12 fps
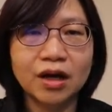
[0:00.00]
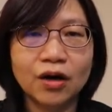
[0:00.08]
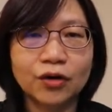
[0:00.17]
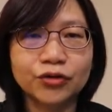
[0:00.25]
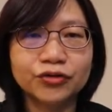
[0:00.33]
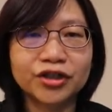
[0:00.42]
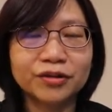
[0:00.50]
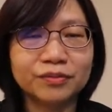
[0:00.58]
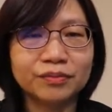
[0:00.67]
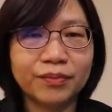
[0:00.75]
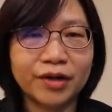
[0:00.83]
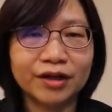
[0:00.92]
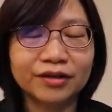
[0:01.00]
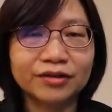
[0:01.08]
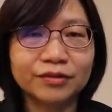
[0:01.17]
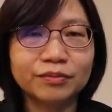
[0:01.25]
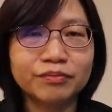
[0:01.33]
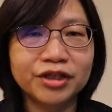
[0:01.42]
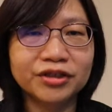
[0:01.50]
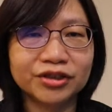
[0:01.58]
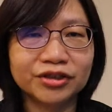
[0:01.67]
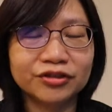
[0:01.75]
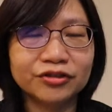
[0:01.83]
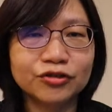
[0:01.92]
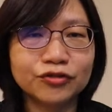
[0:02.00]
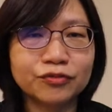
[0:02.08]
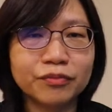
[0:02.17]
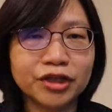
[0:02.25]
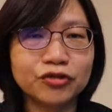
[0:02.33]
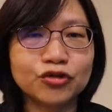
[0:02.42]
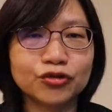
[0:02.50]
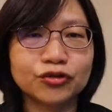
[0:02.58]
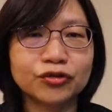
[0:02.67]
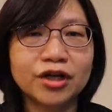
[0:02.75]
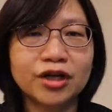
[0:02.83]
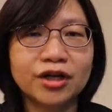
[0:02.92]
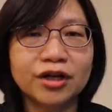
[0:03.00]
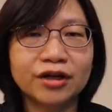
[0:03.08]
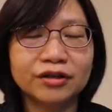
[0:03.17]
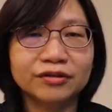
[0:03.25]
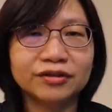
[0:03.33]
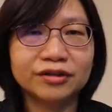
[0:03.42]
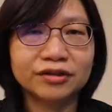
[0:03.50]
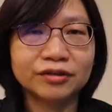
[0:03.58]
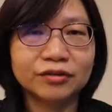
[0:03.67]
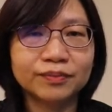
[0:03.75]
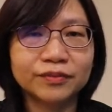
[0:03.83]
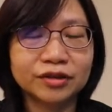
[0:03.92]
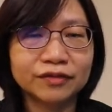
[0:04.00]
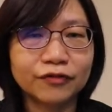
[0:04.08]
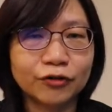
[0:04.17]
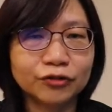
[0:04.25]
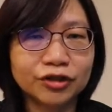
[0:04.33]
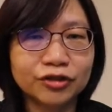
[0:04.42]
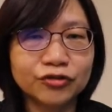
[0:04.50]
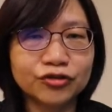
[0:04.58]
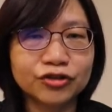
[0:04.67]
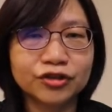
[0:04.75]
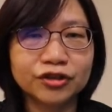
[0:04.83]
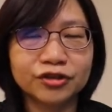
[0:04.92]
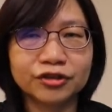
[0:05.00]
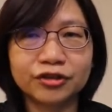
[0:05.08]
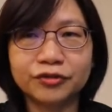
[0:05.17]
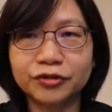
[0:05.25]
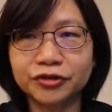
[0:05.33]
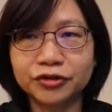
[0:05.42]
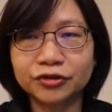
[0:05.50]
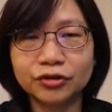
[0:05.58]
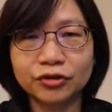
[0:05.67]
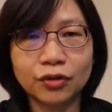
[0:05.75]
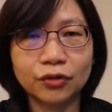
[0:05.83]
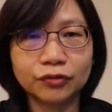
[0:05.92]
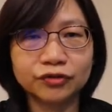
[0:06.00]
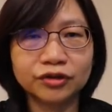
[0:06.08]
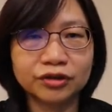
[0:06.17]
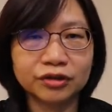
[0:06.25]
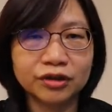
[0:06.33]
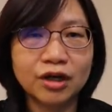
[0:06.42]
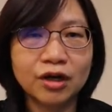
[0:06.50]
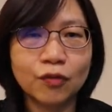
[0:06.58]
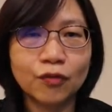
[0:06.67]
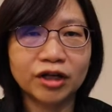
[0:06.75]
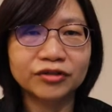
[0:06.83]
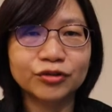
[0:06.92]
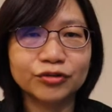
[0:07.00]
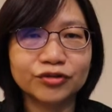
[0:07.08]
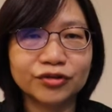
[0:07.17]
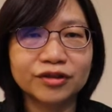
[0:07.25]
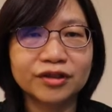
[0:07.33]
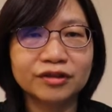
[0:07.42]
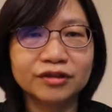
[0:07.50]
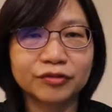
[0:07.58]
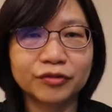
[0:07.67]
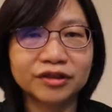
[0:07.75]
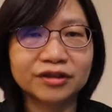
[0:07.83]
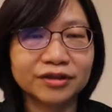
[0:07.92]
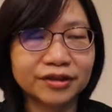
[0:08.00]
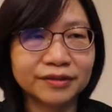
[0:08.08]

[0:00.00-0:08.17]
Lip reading: Or you can buy a meter to measure the voltage, current, or the wattage directly.